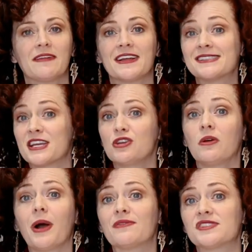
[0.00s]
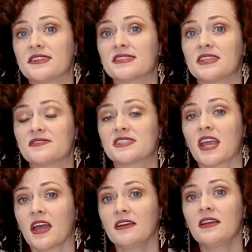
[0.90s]
and let's say you don't have sensitive
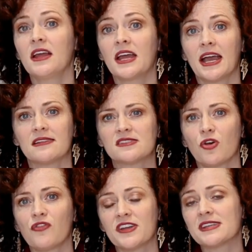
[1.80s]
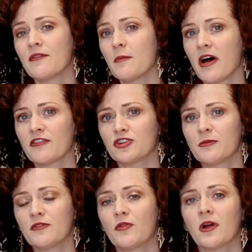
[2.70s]
skin and sulfates haven't bothered
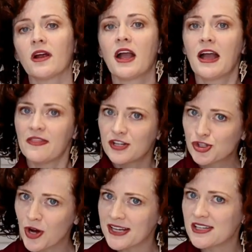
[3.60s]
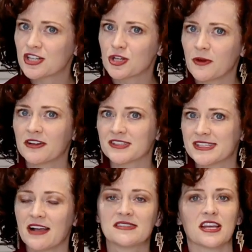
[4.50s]
you before, then try Doctor Bronner's
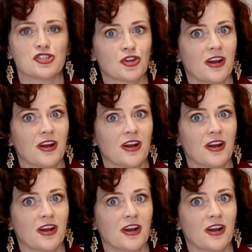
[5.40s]
sal suds.